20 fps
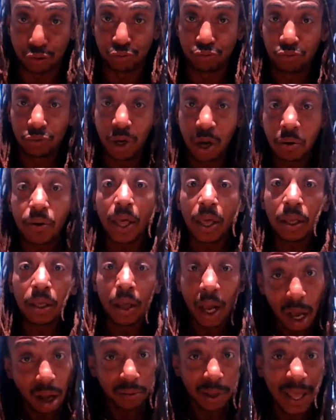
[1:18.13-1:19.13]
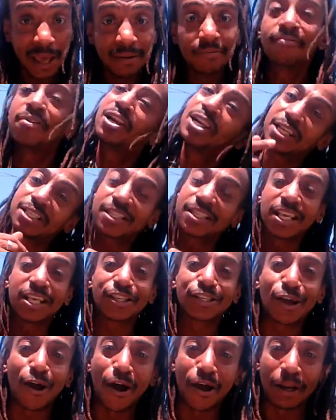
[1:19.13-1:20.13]
Okay, okay, let's get
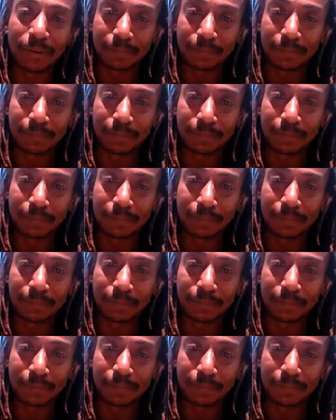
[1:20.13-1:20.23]
started.